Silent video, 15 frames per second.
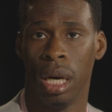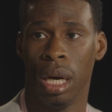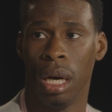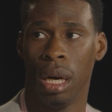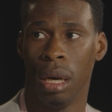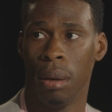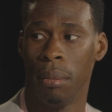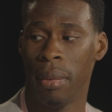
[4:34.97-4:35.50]

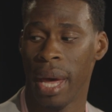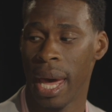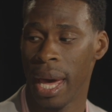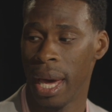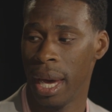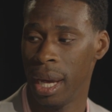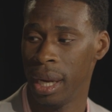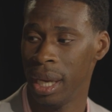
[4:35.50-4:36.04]
Um,
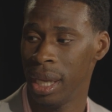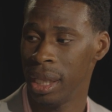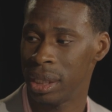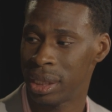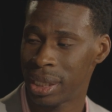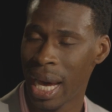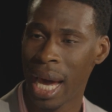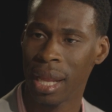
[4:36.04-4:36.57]
and
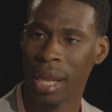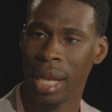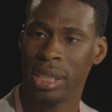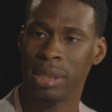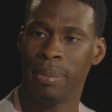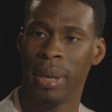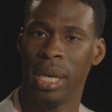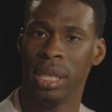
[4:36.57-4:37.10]
inside of that
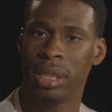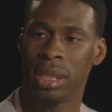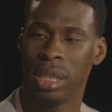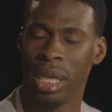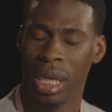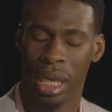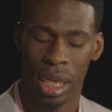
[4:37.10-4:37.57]
space,